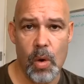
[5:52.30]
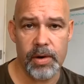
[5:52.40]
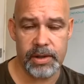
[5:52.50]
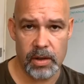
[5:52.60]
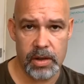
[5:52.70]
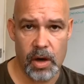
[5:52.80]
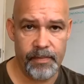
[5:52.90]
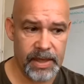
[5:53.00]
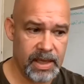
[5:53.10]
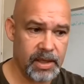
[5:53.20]

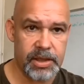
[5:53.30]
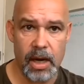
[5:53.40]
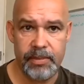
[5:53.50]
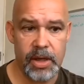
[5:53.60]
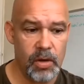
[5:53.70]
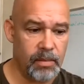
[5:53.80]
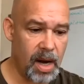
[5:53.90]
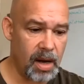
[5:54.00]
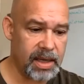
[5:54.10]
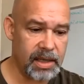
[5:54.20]
Quora.com, type in your
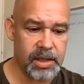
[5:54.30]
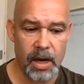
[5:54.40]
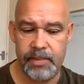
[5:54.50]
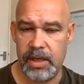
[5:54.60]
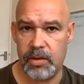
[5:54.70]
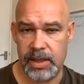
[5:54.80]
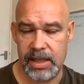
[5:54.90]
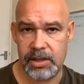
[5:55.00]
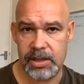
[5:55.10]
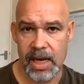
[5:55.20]
market, type in your
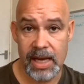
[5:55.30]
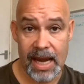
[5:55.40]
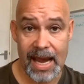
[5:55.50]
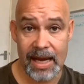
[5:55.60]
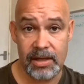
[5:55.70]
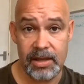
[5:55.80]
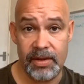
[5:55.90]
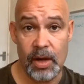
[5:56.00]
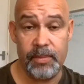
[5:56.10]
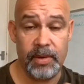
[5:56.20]
niche, and
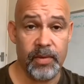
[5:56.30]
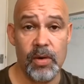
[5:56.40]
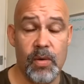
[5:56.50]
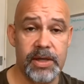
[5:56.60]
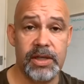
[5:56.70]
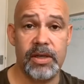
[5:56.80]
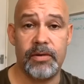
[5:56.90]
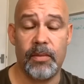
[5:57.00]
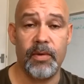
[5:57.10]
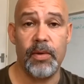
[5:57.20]
there'll be real
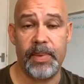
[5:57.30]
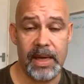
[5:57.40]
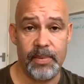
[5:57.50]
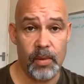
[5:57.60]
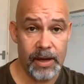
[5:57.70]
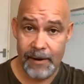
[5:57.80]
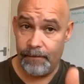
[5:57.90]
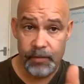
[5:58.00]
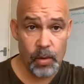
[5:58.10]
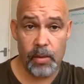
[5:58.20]
questions from real people
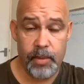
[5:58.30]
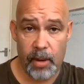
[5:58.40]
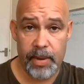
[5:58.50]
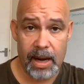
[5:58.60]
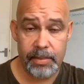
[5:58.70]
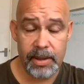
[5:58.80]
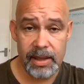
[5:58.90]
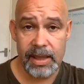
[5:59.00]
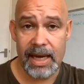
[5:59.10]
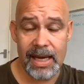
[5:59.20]
that will pop up.
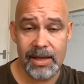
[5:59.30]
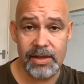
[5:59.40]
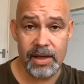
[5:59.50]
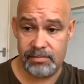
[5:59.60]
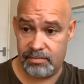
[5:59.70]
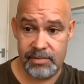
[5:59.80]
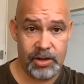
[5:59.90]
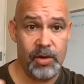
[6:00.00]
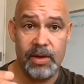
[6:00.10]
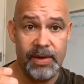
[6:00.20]
And
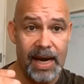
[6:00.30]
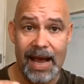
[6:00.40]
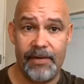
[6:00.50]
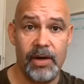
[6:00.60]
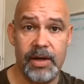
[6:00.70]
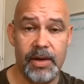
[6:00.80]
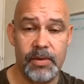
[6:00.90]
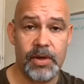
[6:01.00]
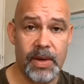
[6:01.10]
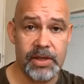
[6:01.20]
you can then have a look at
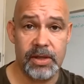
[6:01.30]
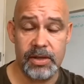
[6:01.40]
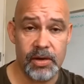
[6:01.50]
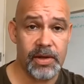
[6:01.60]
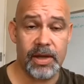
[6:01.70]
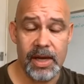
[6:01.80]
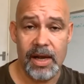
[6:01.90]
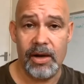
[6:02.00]
those questions, look at